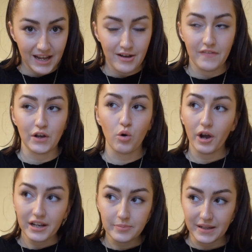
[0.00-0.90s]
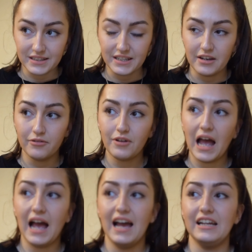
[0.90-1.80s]
and they're quite expensive,
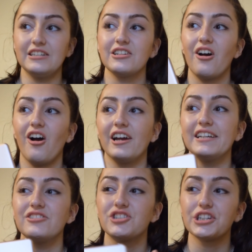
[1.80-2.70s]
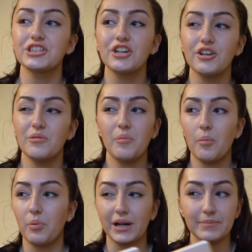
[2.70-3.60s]
and I just couldn't
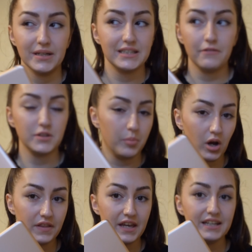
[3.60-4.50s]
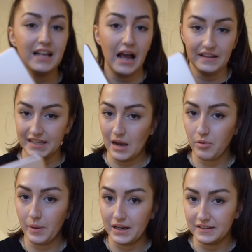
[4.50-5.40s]
bring myself to buy this and the Apple
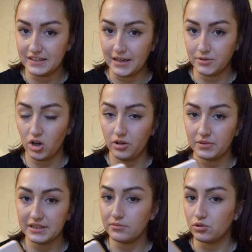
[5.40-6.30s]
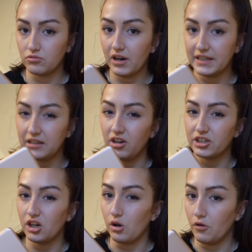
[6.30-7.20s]
Pen at the same time because it was already like
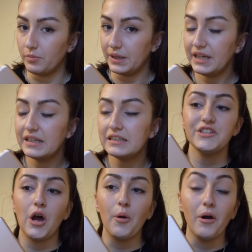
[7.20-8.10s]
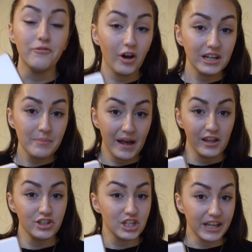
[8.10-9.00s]
a lot of money. So I finally
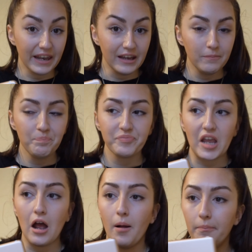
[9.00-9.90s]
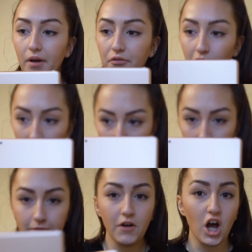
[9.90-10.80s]
managed to get it. I feel like
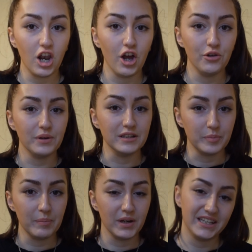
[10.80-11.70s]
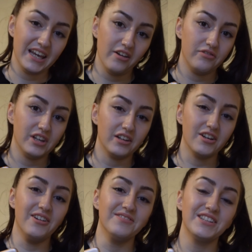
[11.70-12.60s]
furlough has been my gift in
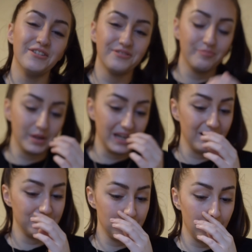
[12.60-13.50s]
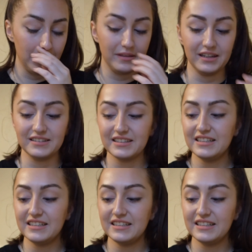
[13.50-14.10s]
terms of being able to buy things.